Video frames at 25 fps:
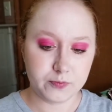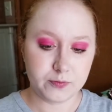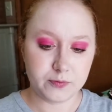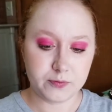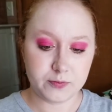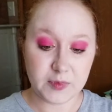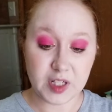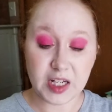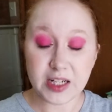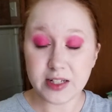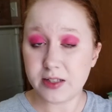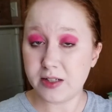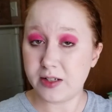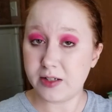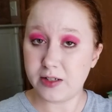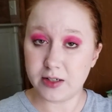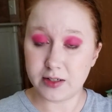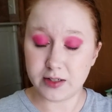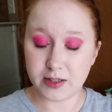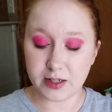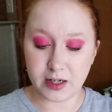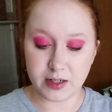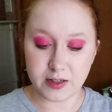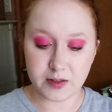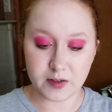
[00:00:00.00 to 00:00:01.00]
Yes, it does
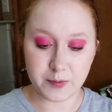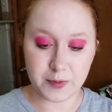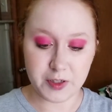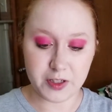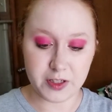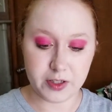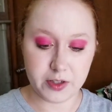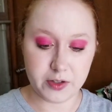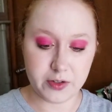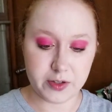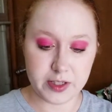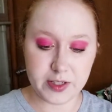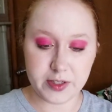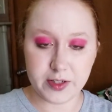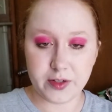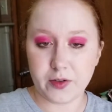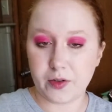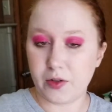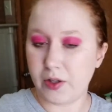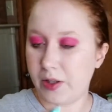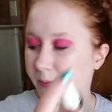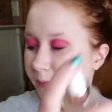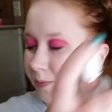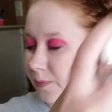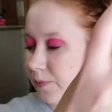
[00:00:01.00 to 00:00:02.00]
kind of smell like cookies and
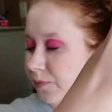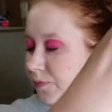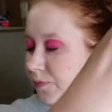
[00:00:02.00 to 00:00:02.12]
cream.